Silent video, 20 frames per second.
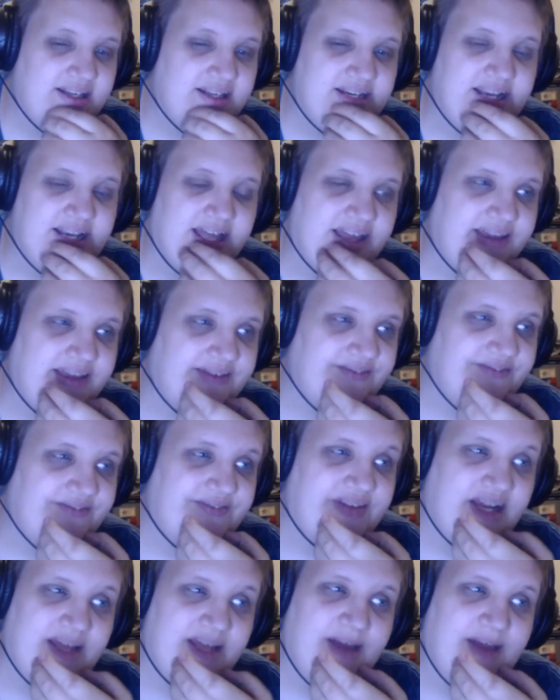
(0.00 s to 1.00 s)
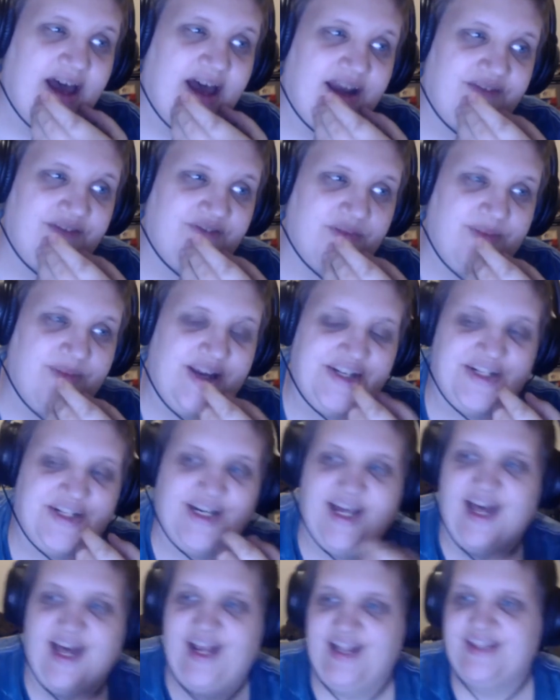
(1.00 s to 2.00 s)
Like really bad information
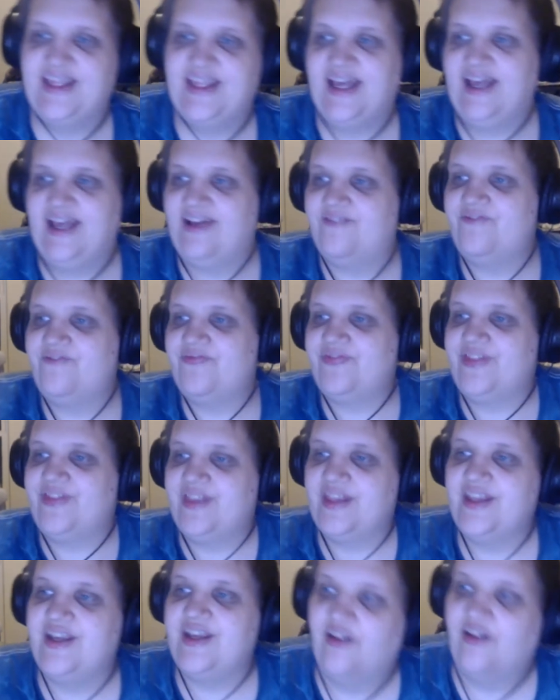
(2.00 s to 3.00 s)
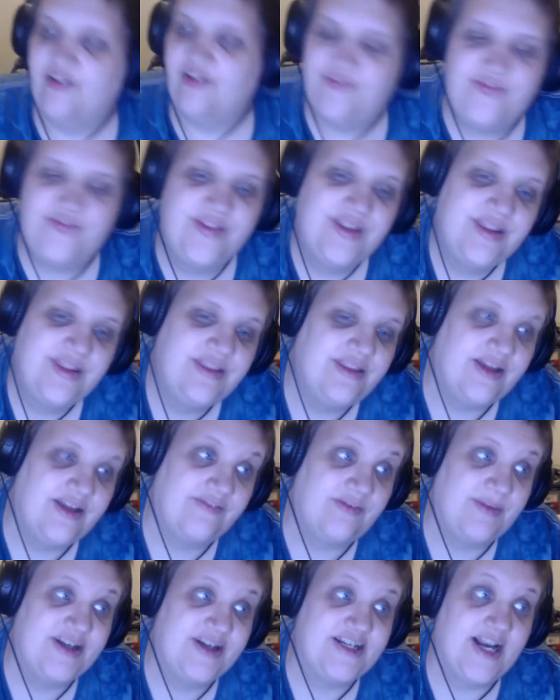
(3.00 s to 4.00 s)
on it that, you know, if the
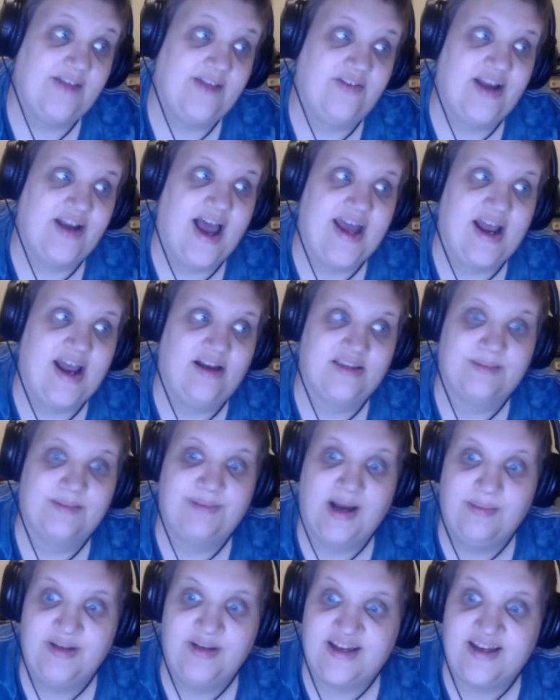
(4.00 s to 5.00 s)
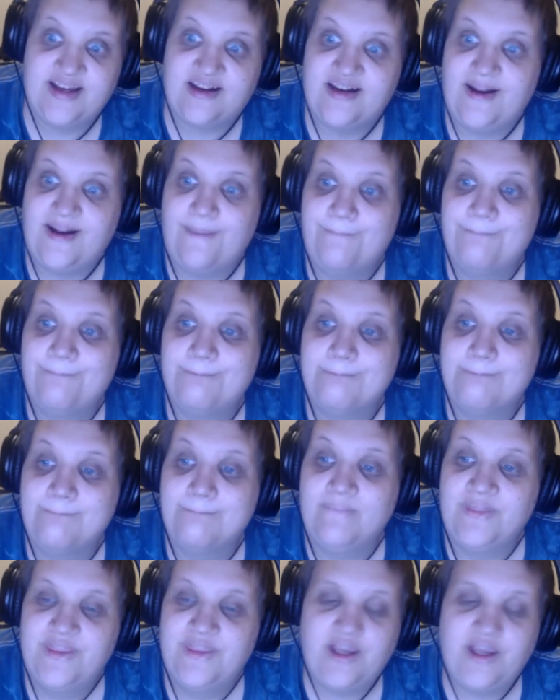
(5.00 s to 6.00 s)
information ever got out in the public,
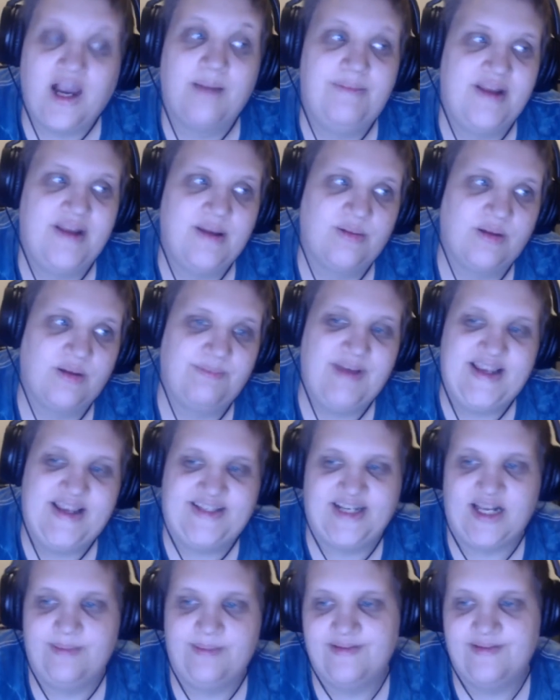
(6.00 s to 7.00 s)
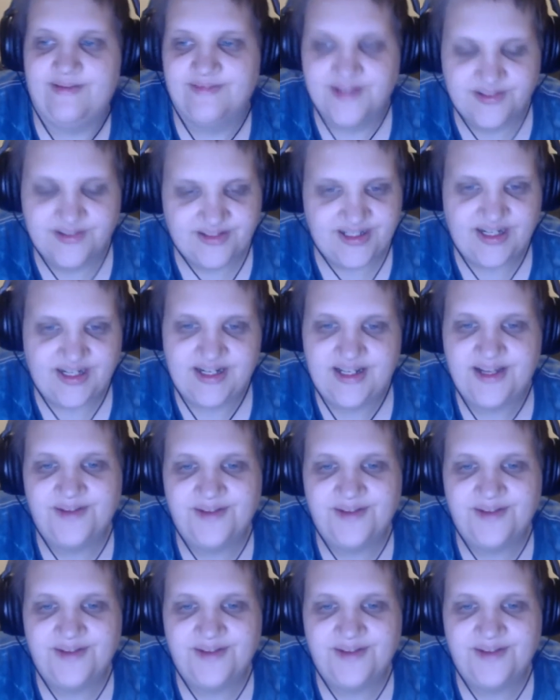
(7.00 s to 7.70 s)
the company would basically be ruined.